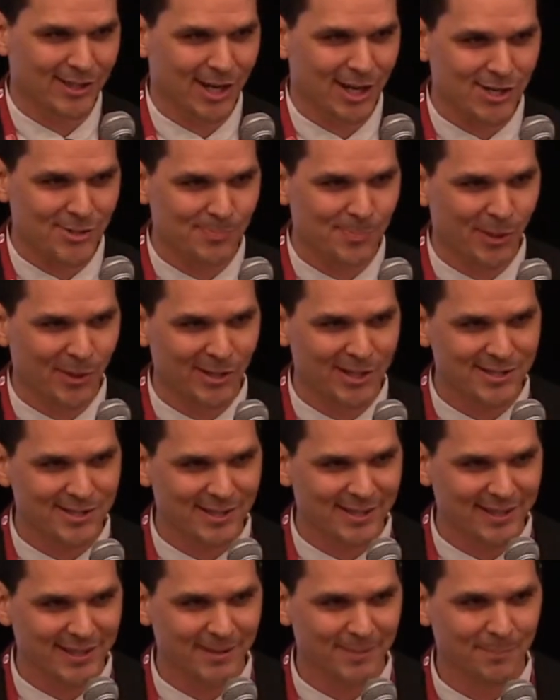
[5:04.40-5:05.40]
dodge bullets
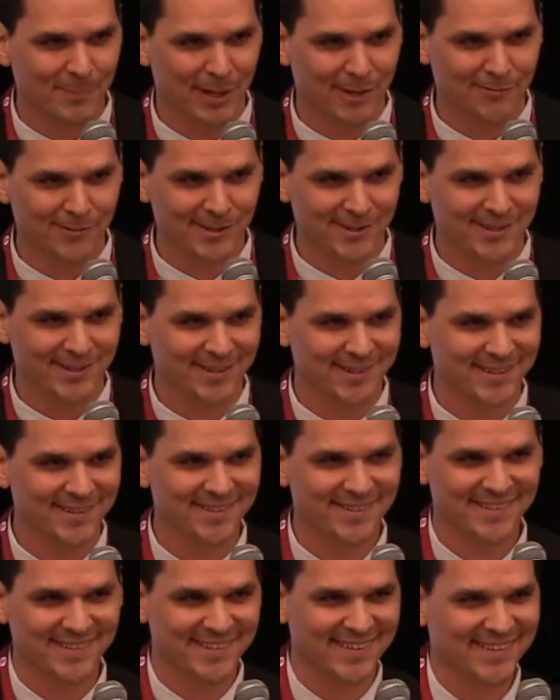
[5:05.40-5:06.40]
on the punt return.
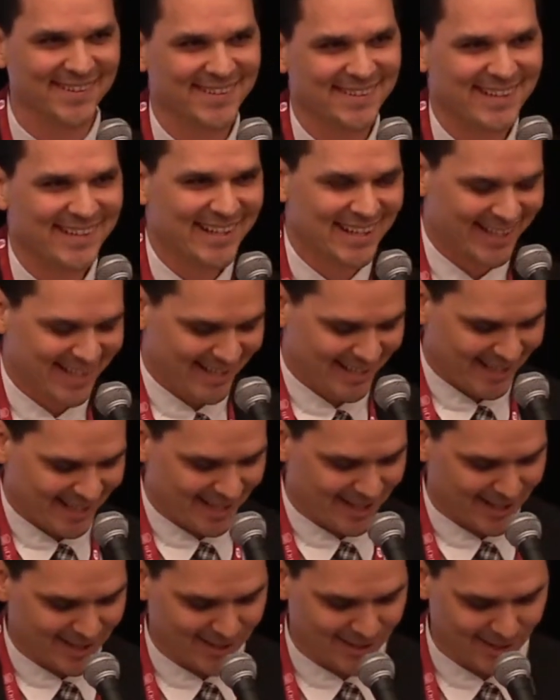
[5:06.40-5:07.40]
So,
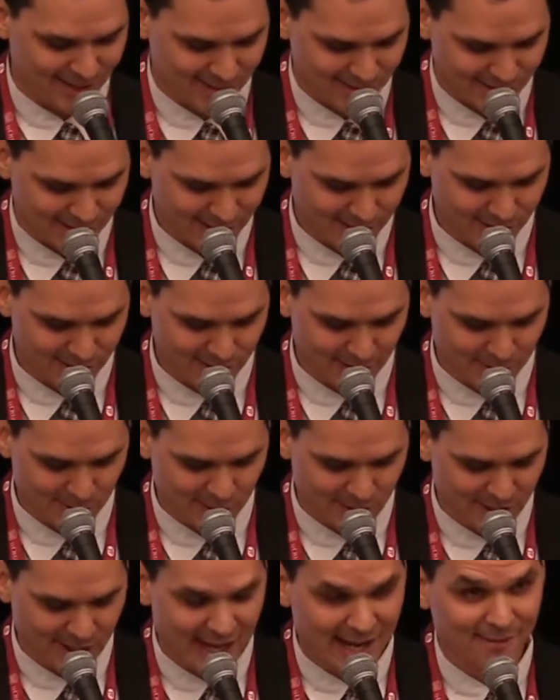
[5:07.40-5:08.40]

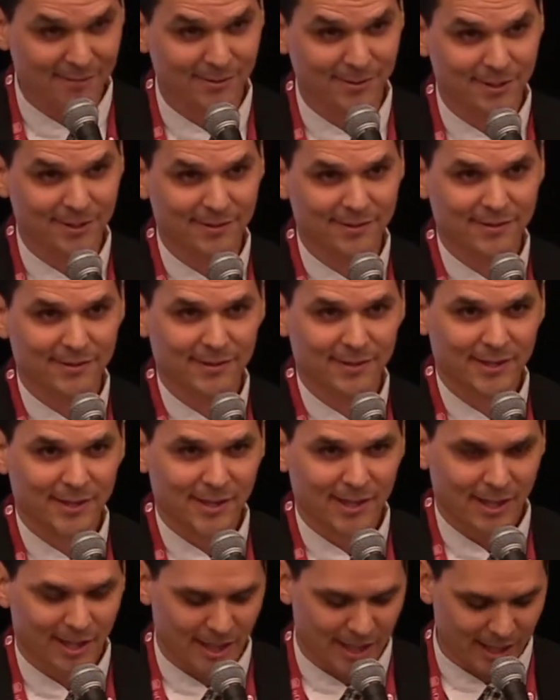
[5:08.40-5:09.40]
exceptional athlete.
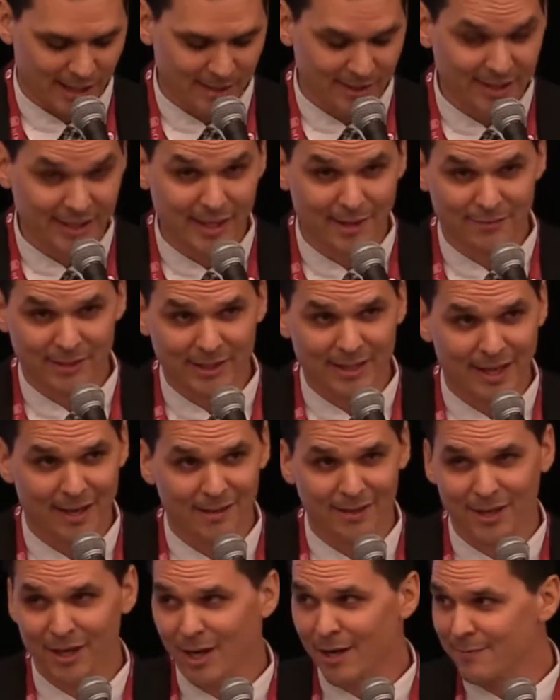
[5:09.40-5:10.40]
And Kevin
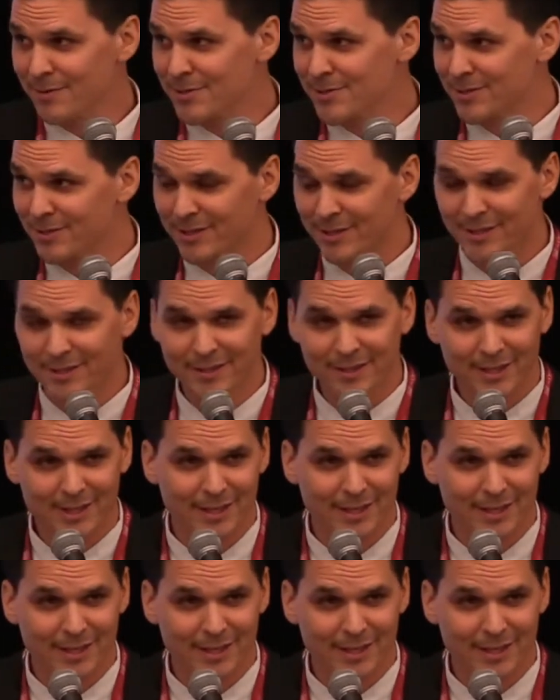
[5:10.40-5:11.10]
Kelly, obviously.